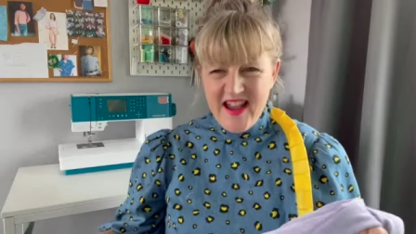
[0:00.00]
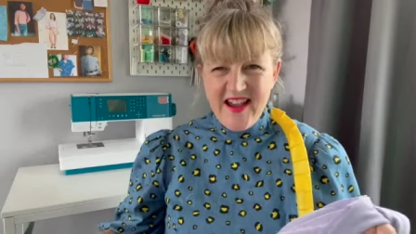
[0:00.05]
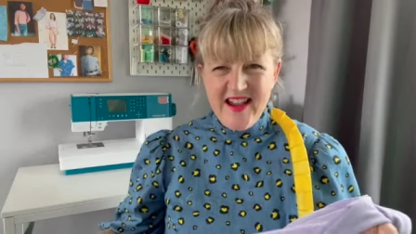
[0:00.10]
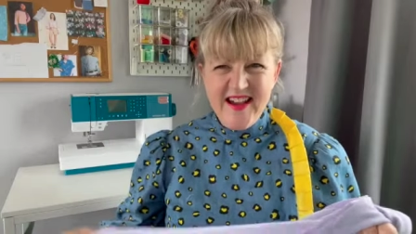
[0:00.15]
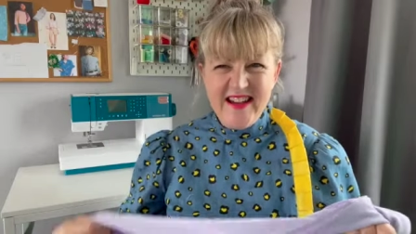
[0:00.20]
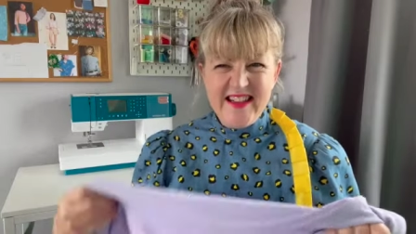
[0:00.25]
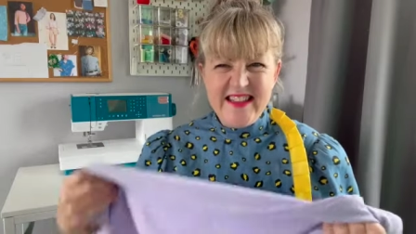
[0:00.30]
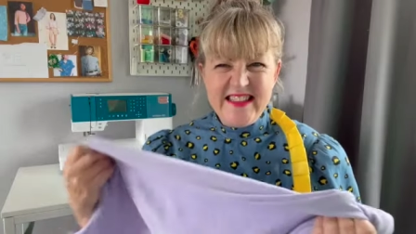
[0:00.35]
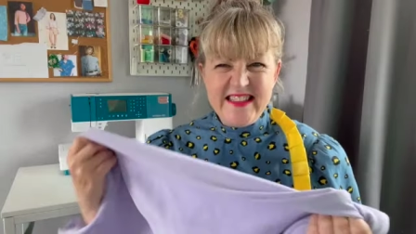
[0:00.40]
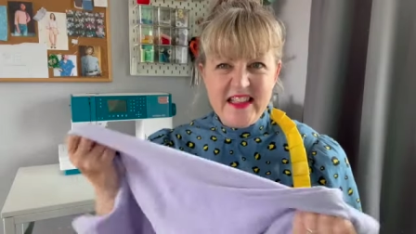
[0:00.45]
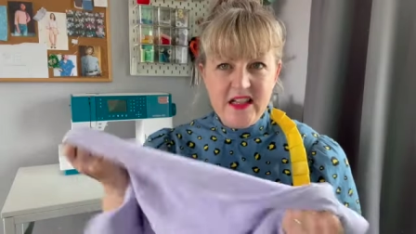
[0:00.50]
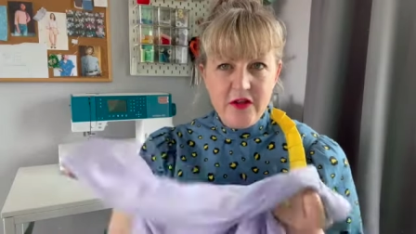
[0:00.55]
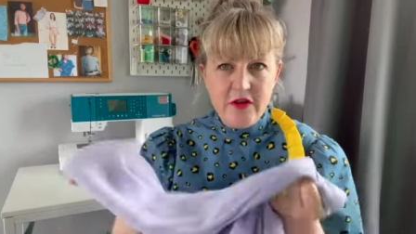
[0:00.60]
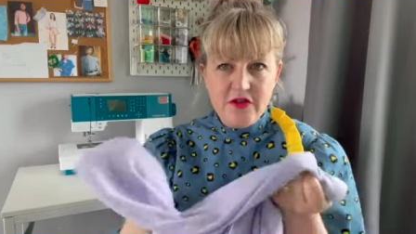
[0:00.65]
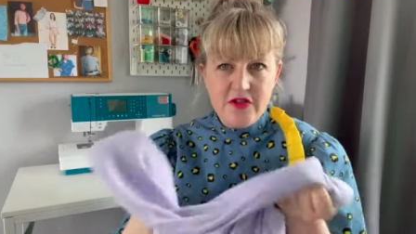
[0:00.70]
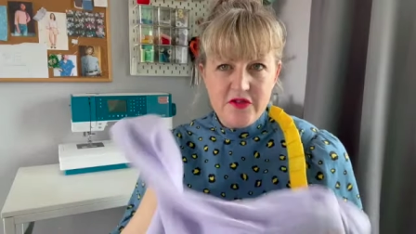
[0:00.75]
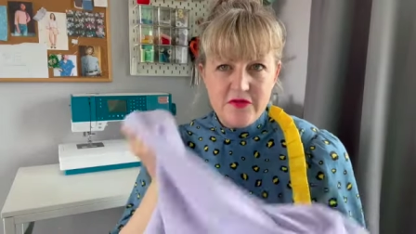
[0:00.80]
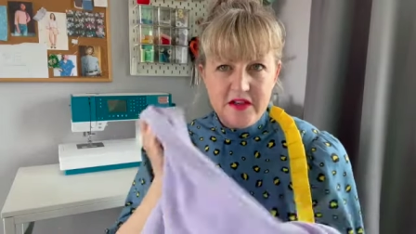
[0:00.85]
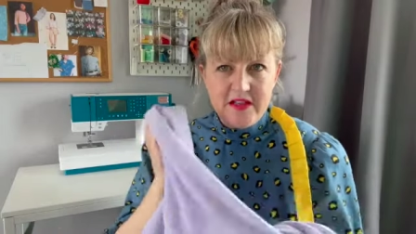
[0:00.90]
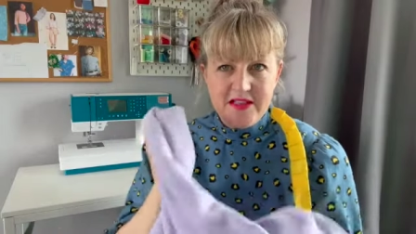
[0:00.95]
And I
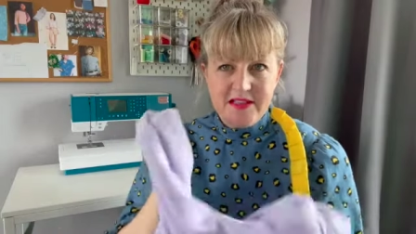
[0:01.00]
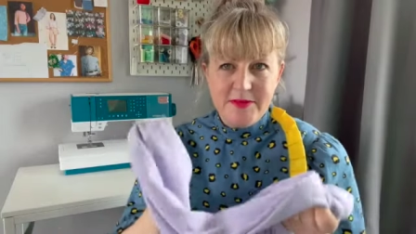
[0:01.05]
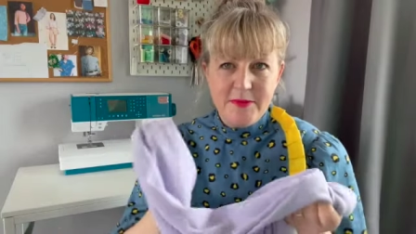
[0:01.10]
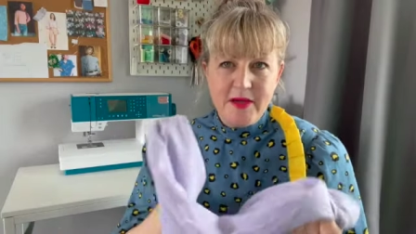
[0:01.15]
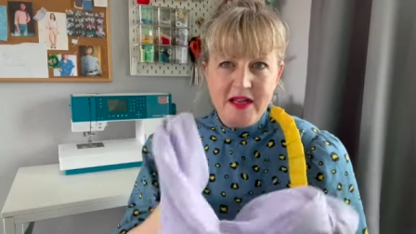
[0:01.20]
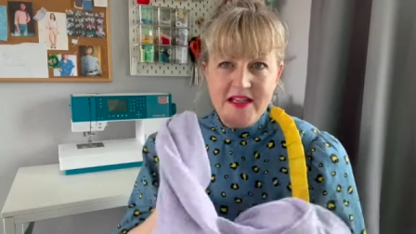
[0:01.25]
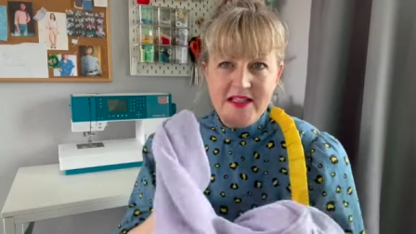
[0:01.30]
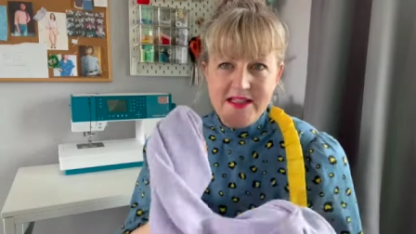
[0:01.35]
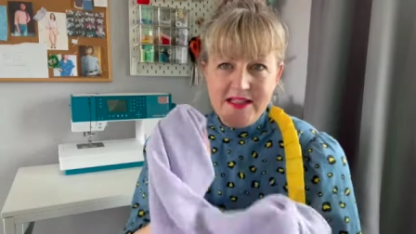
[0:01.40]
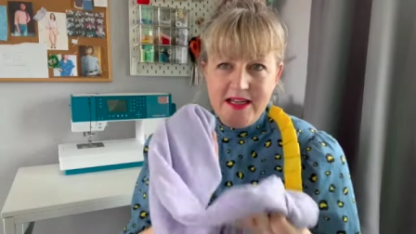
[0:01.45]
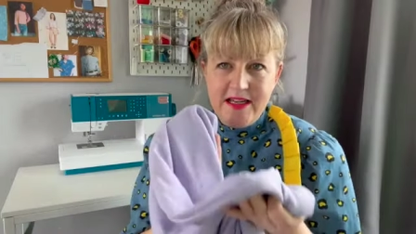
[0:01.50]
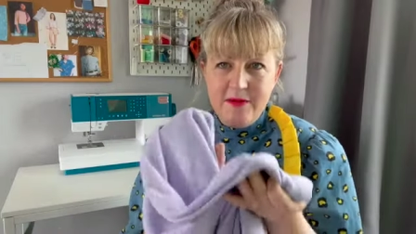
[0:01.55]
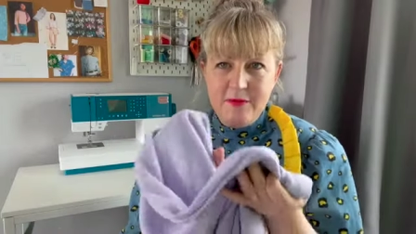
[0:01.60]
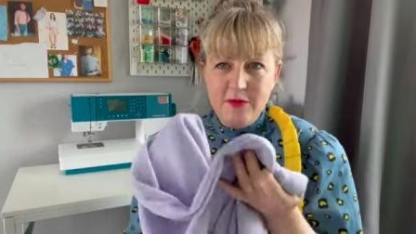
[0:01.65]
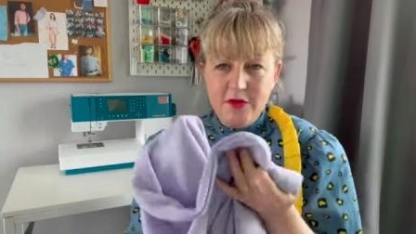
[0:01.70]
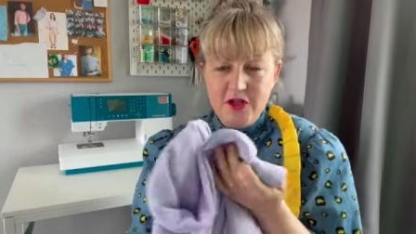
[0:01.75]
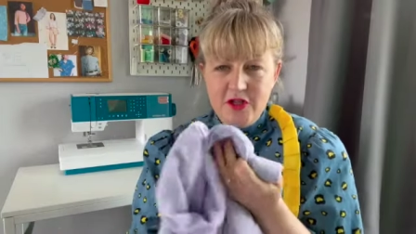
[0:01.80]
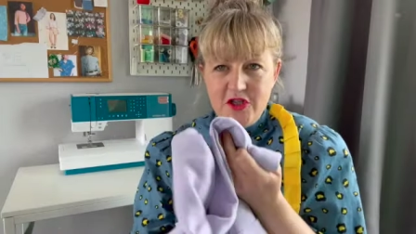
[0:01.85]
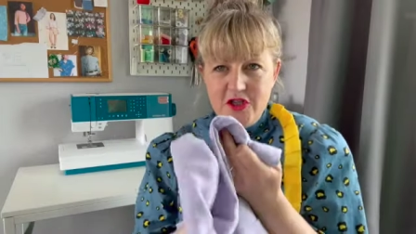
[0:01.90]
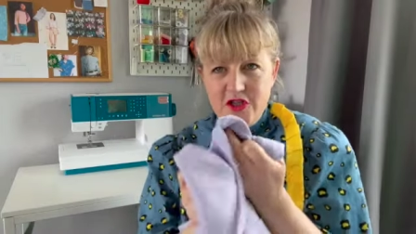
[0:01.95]
underestimated how
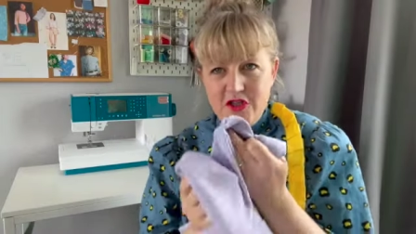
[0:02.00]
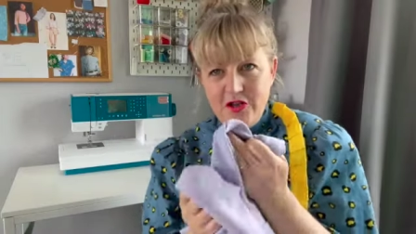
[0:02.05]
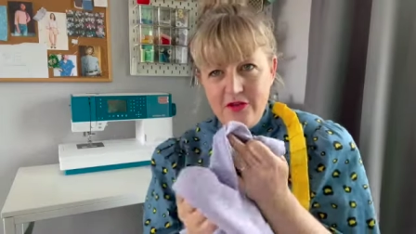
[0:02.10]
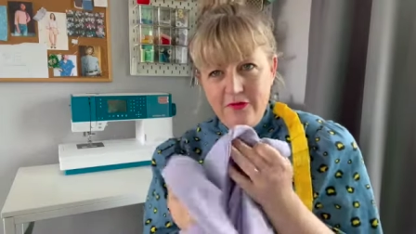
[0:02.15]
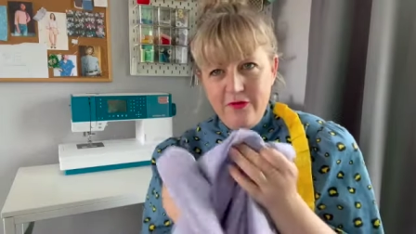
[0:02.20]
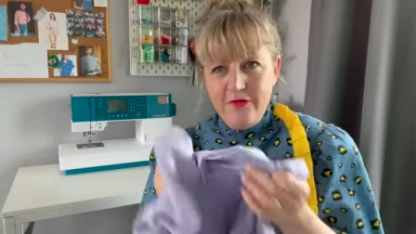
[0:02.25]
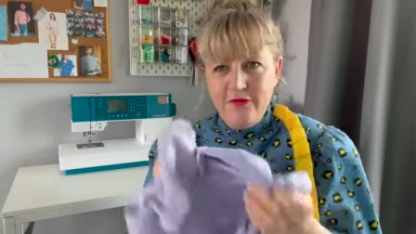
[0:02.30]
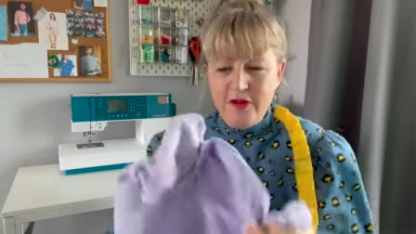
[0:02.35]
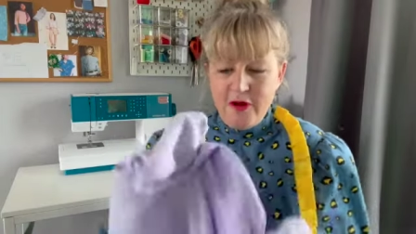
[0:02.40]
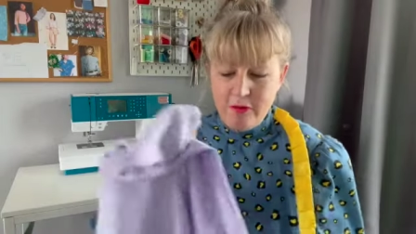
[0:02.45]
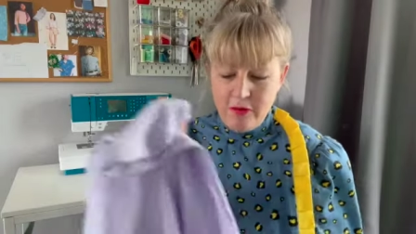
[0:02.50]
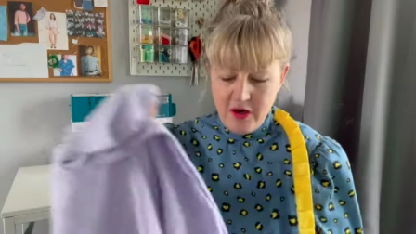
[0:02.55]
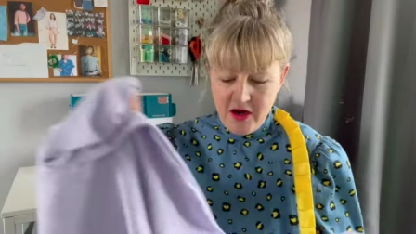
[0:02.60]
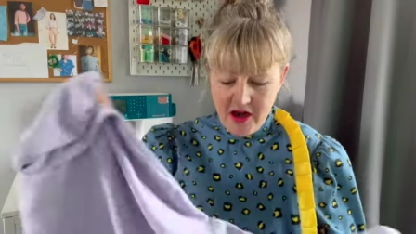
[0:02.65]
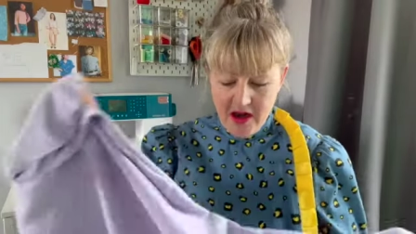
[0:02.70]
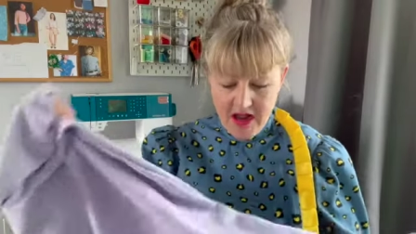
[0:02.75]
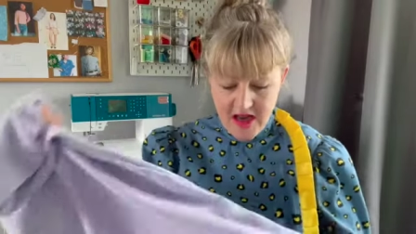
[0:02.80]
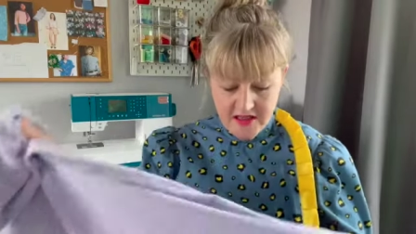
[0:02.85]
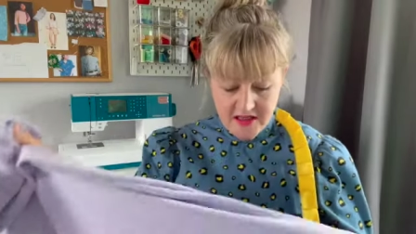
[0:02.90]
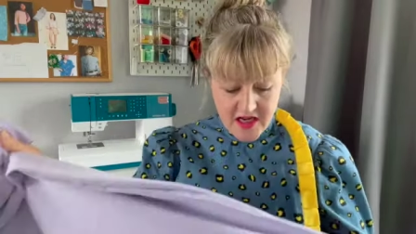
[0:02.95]
much fabric
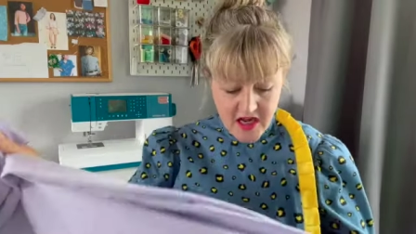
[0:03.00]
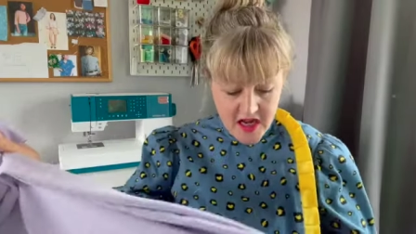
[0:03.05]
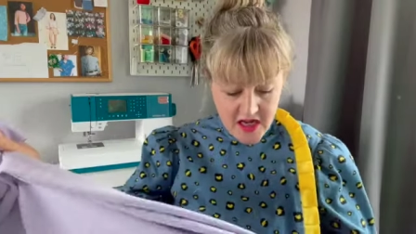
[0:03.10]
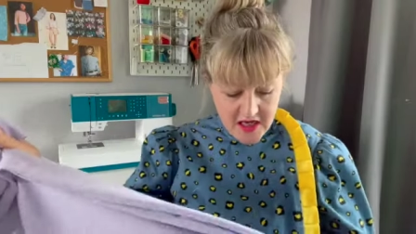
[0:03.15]
I had.